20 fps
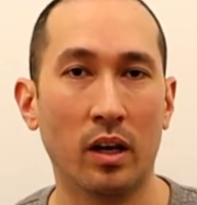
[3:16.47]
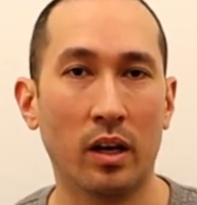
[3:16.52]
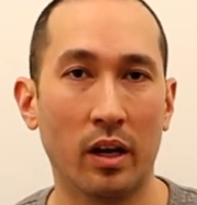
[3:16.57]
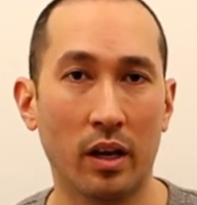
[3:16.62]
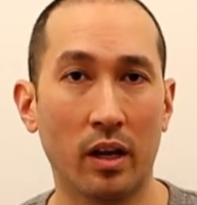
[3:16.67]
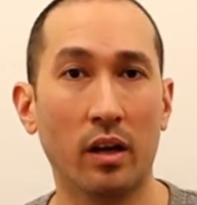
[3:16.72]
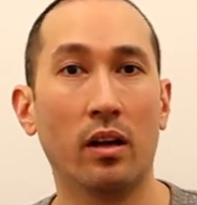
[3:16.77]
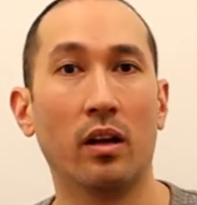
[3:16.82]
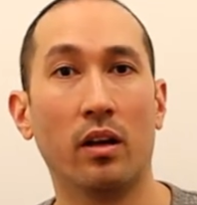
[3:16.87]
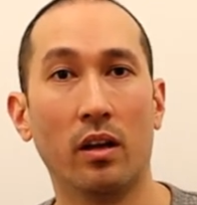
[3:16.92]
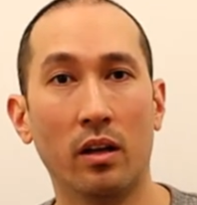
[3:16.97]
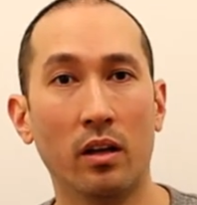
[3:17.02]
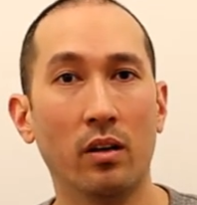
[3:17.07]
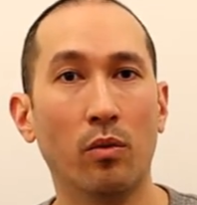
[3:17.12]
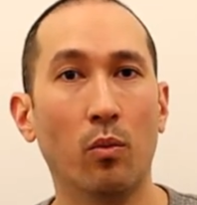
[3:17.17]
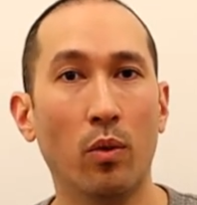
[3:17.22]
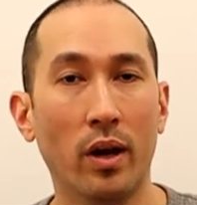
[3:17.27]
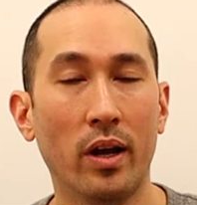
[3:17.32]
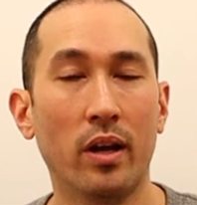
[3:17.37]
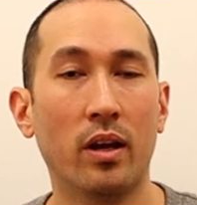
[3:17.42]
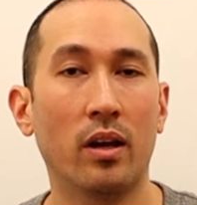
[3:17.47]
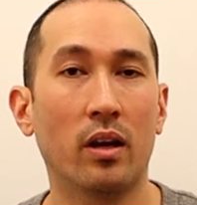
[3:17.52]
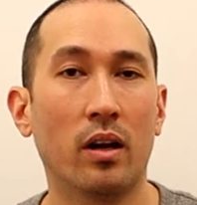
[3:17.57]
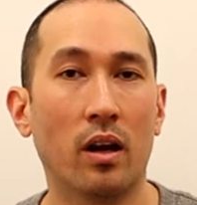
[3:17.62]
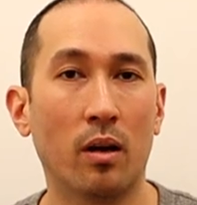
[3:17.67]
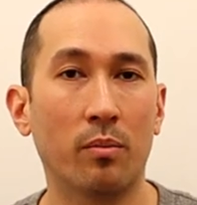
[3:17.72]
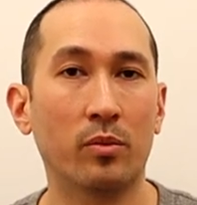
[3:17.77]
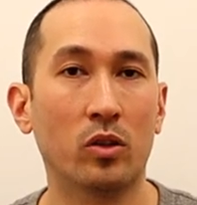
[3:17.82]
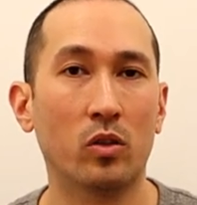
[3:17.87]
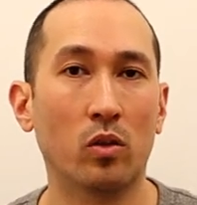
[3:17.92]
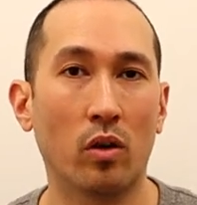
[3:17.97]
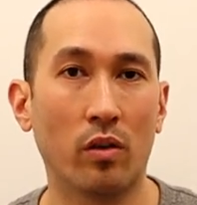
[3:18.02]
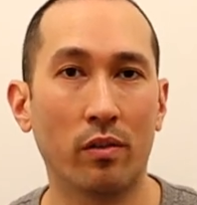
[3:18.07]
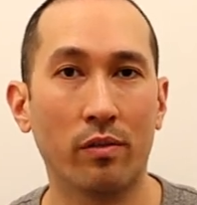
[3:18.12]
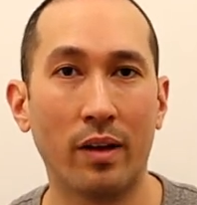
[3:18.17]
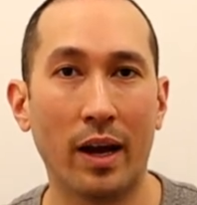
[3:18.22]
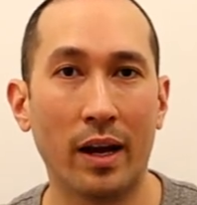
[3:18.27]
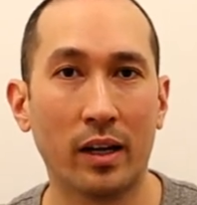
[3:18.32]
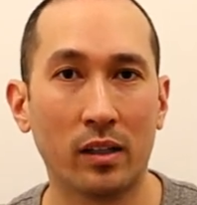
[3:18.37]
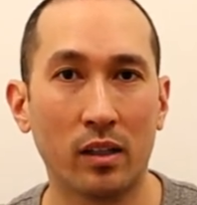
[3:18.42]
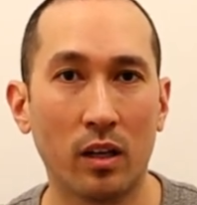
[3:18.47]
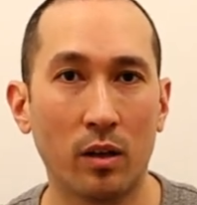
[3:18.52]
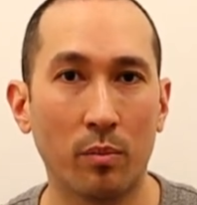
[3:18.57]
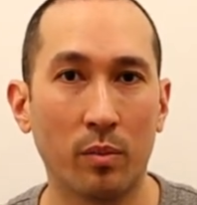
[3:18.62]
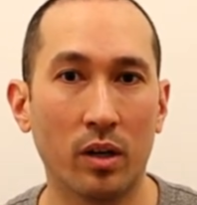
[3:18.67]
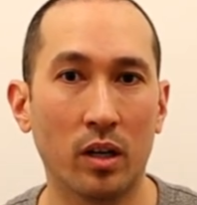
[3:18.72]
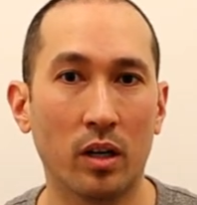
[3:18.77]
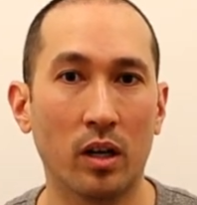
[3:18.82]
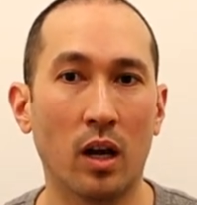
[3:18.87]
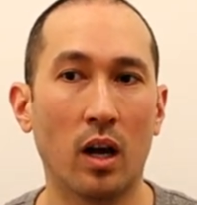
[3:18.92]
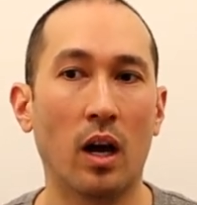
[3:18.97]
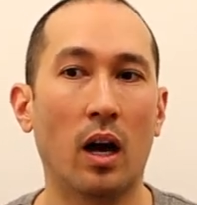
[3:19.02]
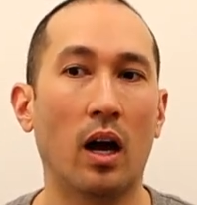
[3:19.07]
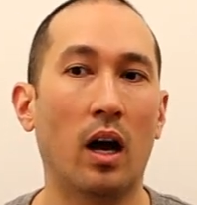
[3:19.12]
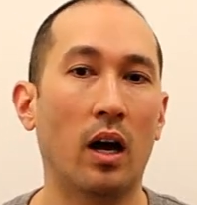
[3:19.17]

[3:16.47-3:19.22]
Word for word: And in a way, I'm sort of acting, but